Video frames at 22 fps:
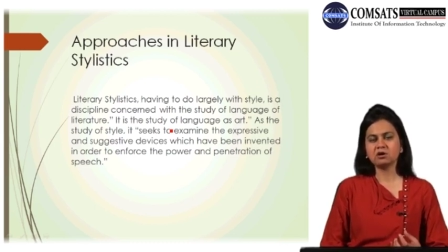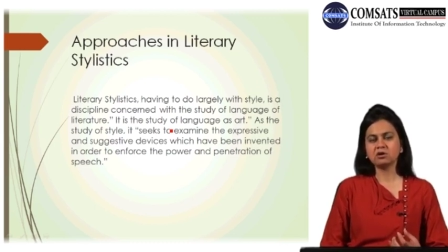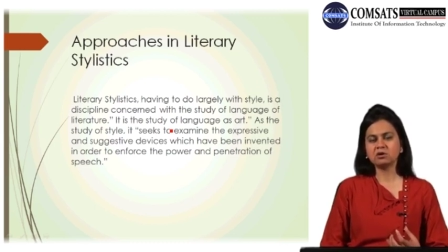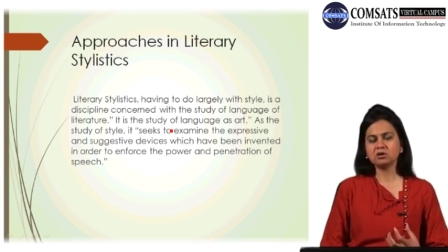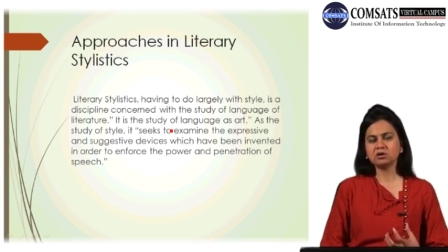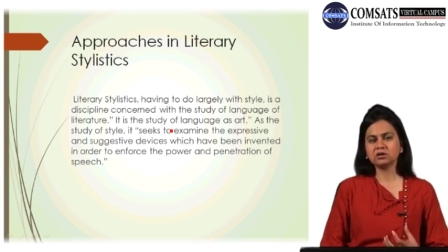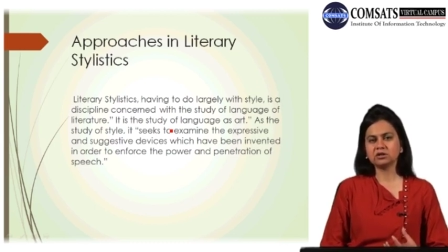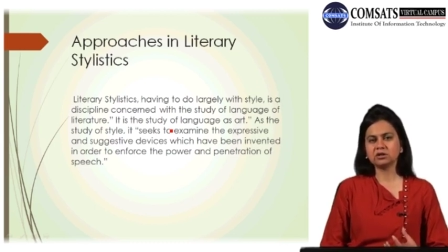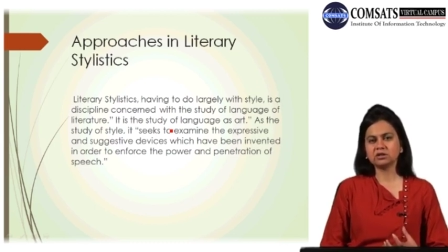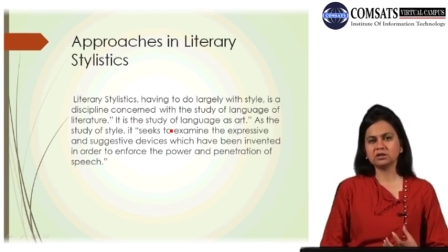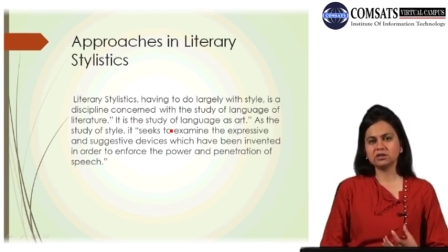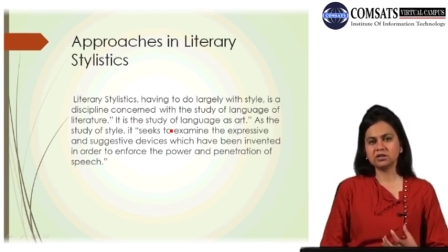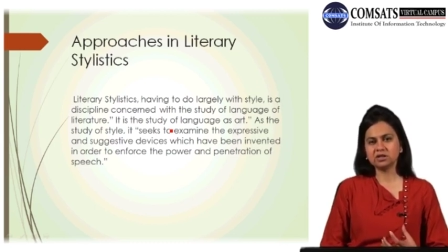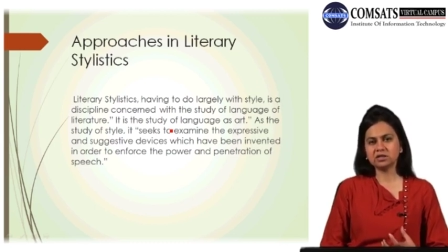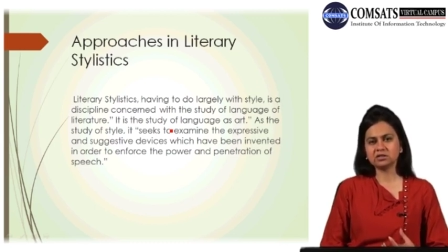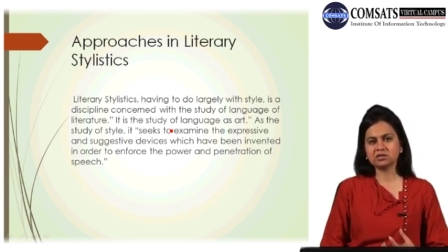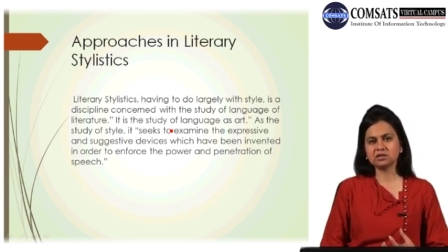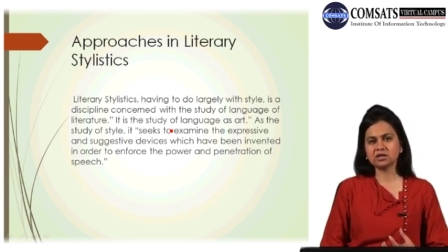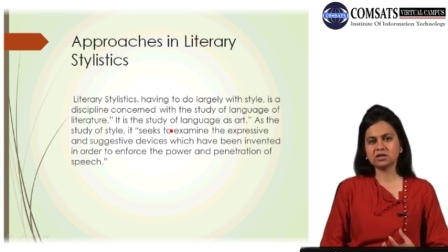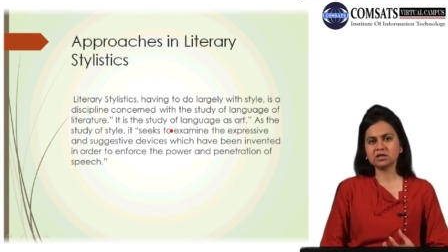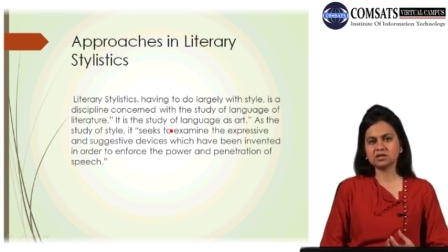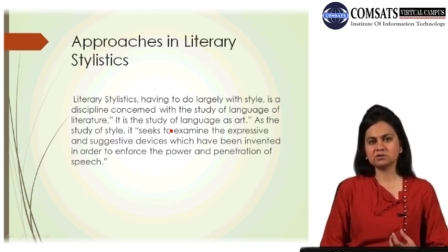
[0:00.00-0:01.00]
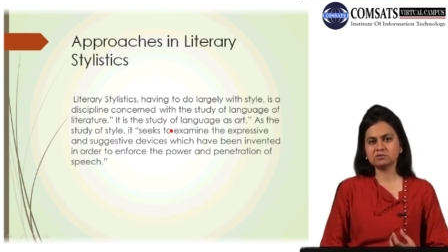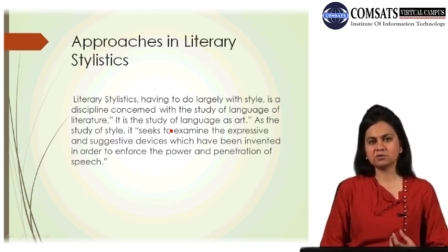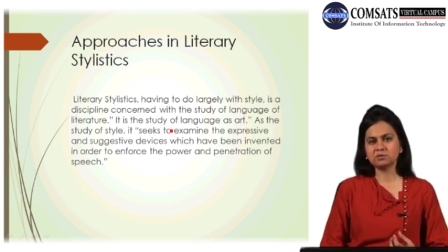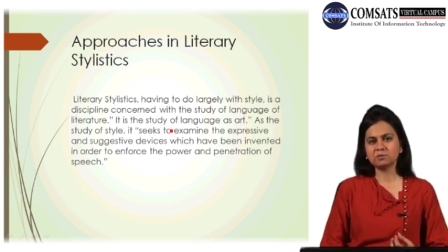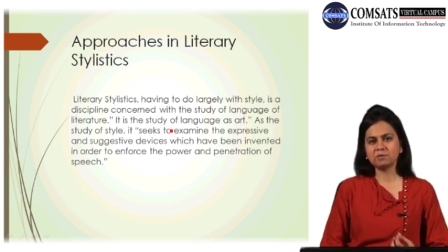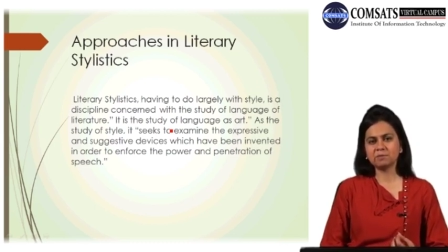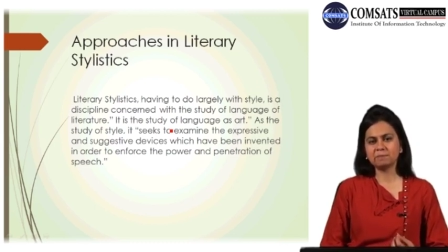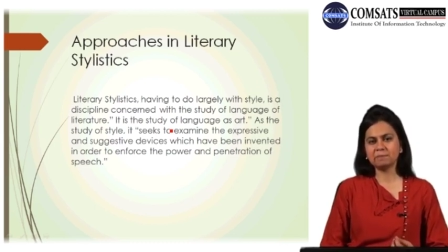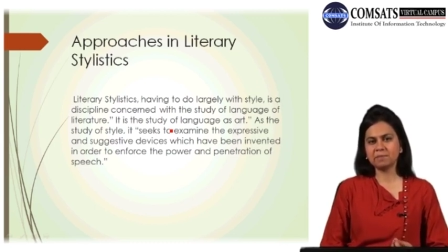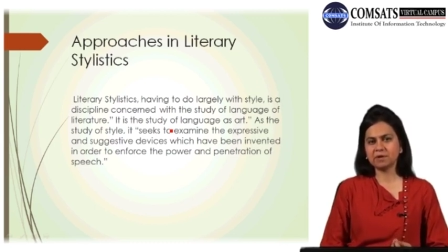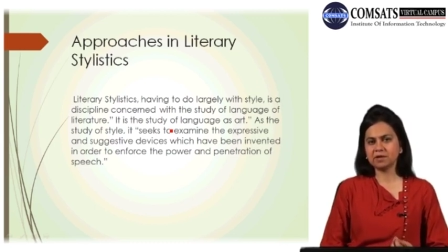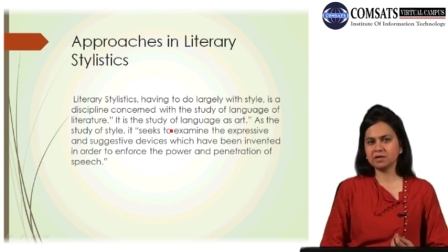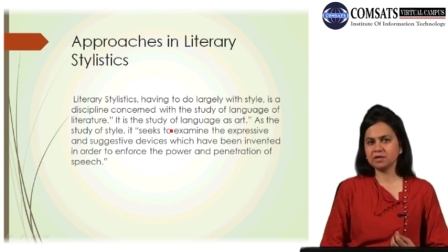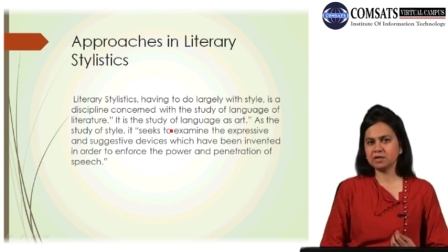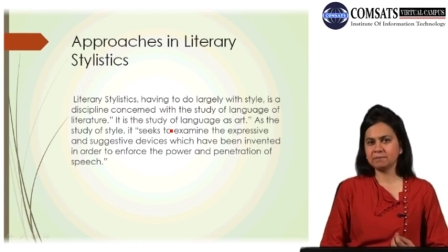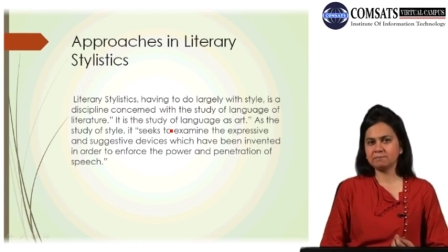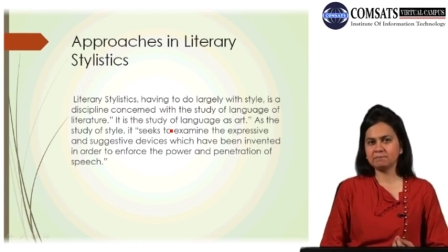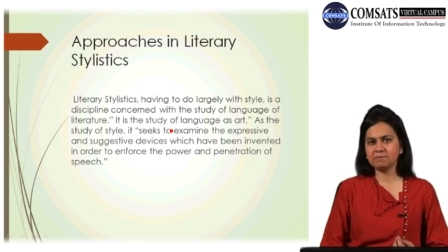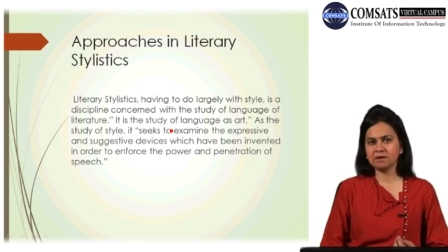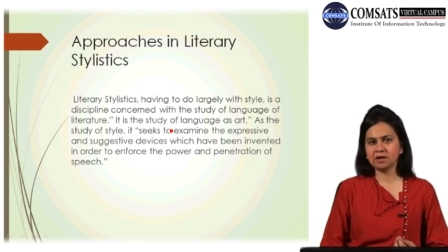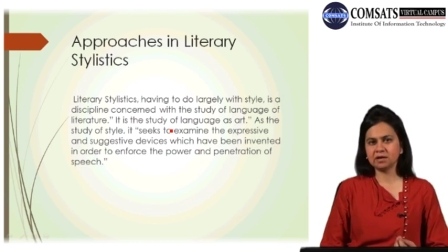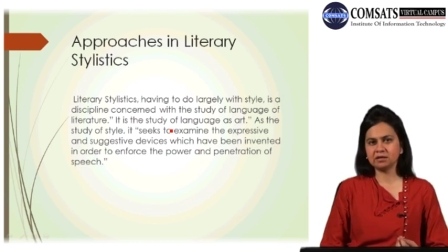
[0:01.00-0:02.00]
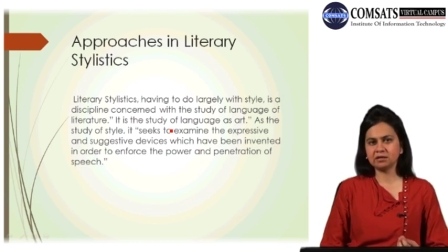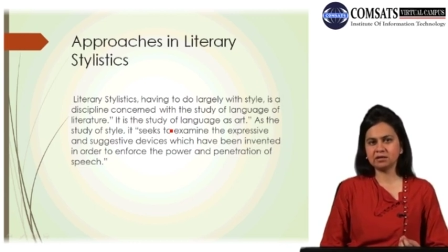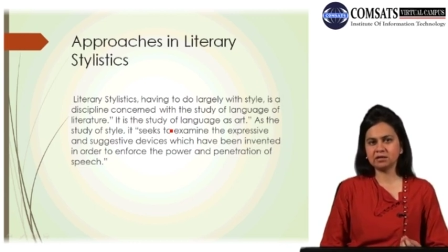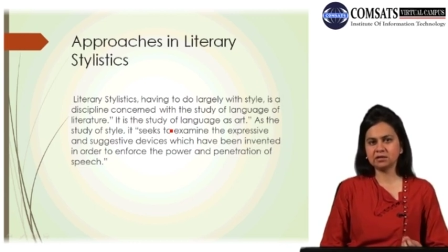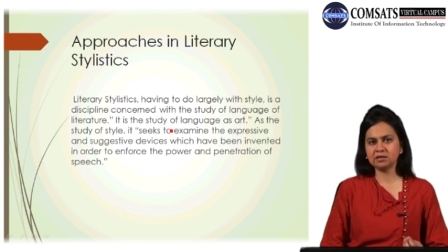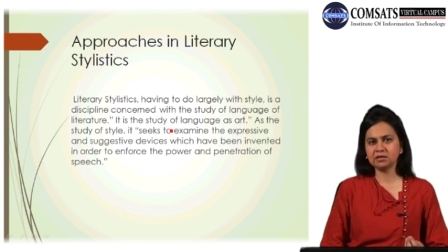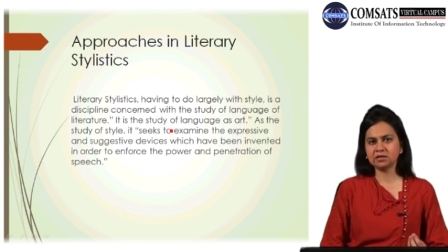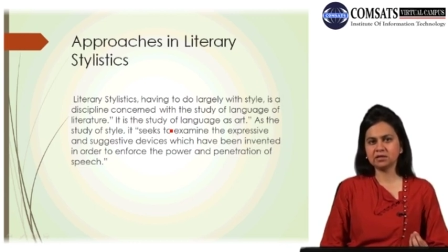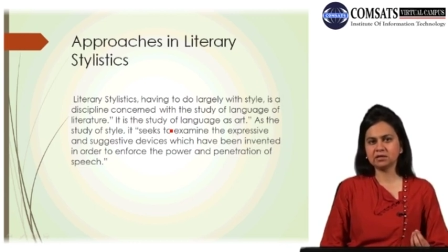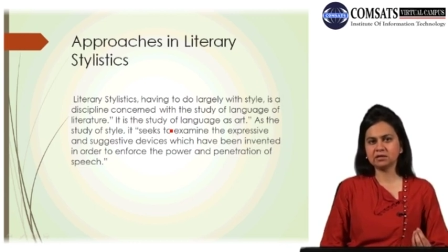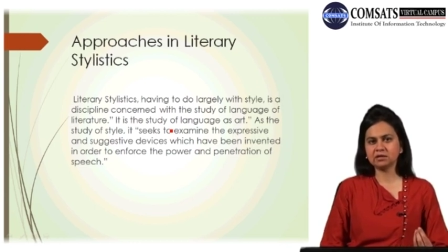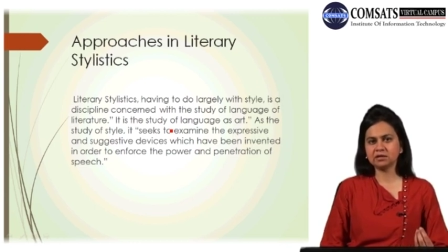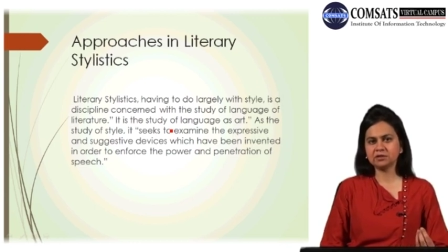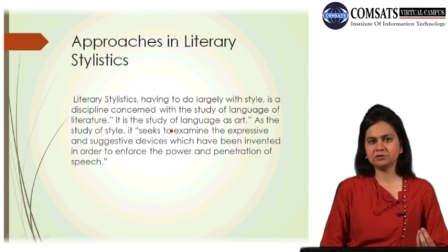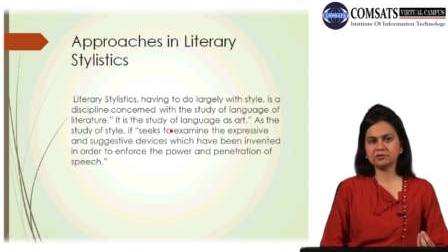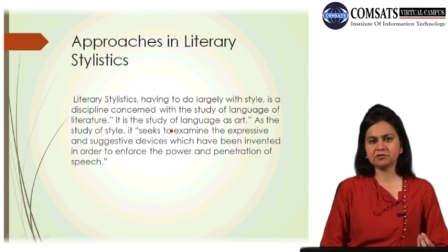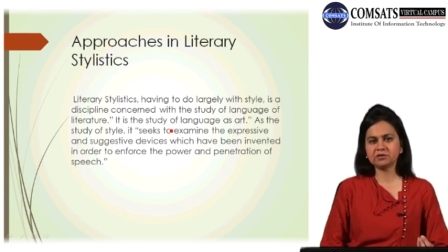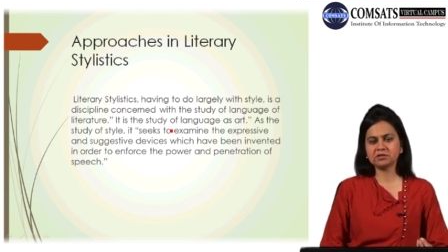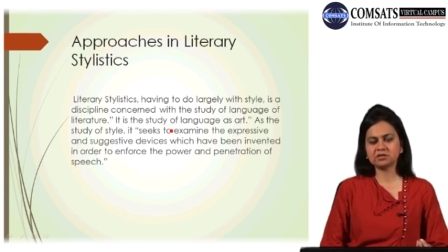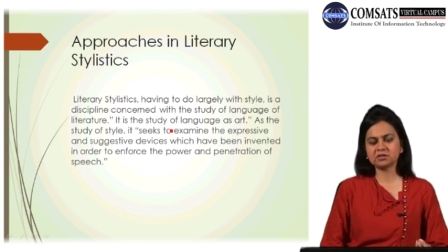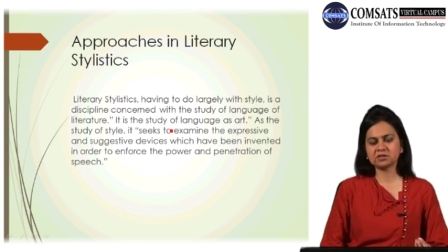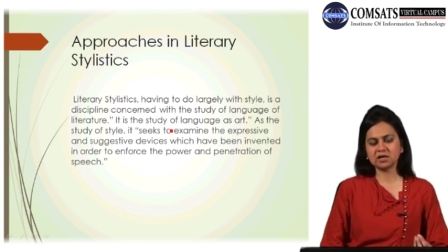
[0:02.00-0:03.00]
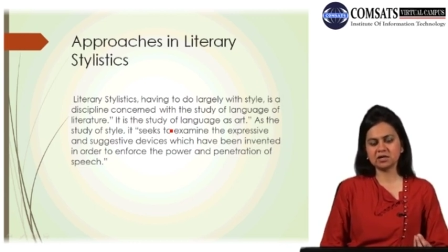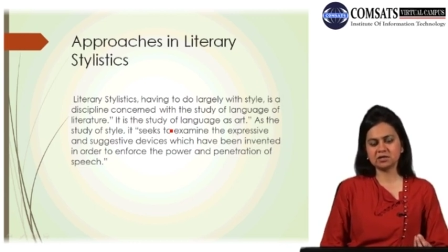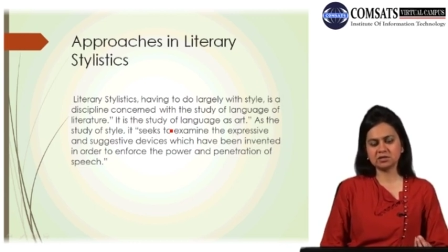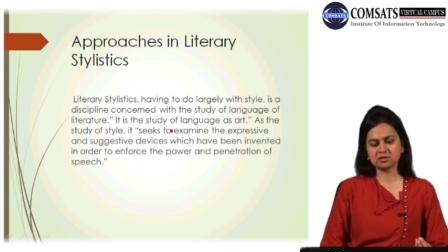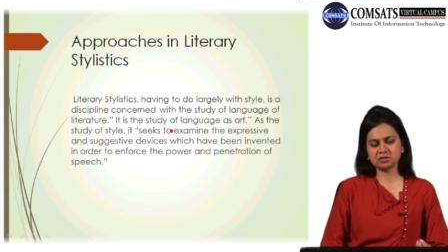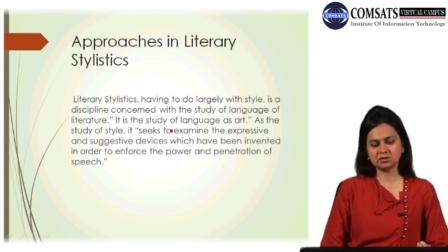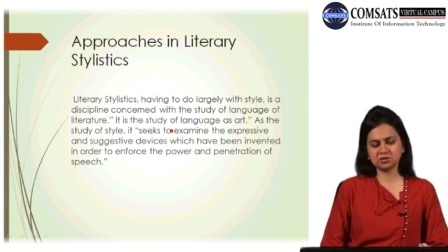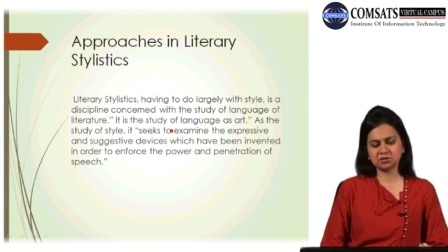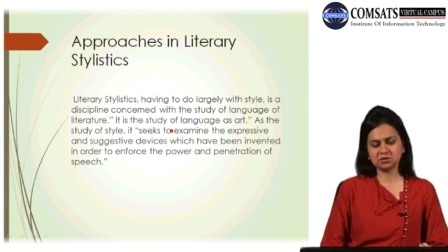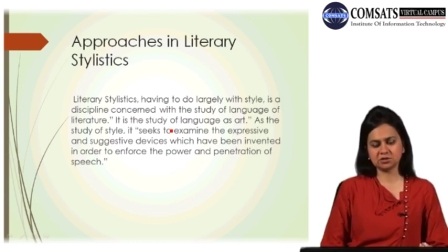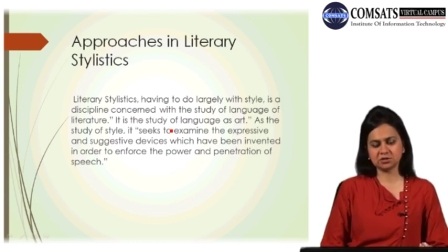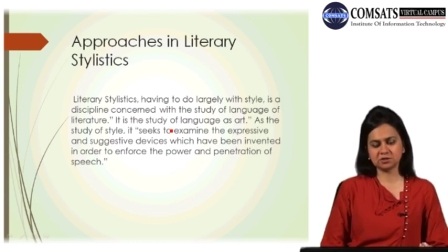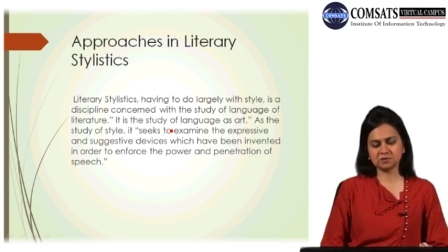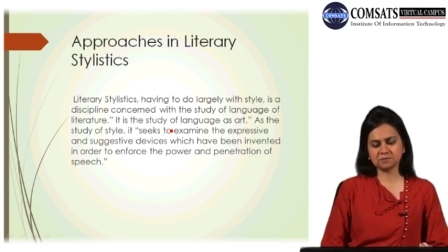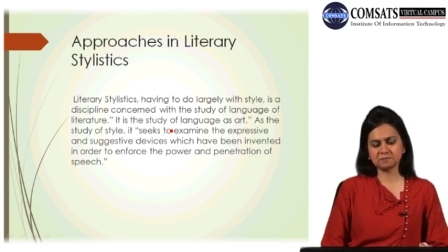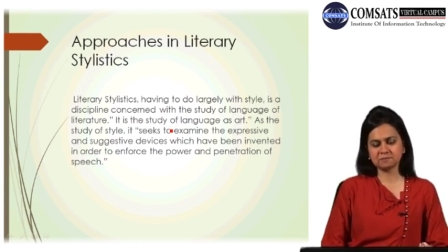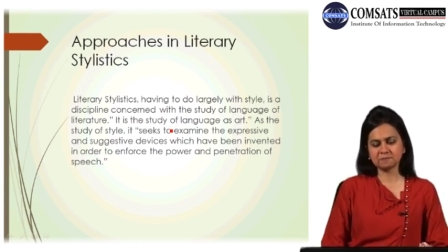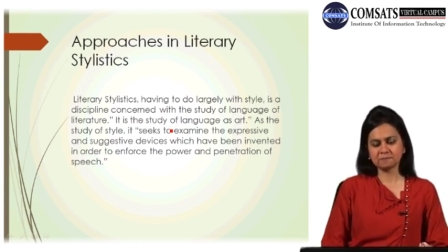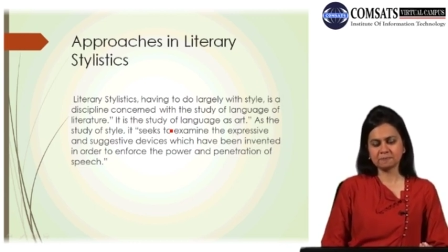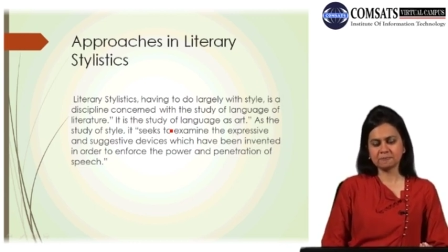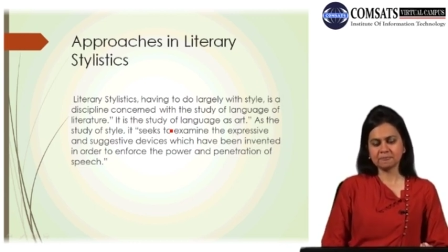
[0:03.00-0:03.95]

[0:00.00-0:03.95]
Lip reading: only these things would be picked up by the literary stylistician.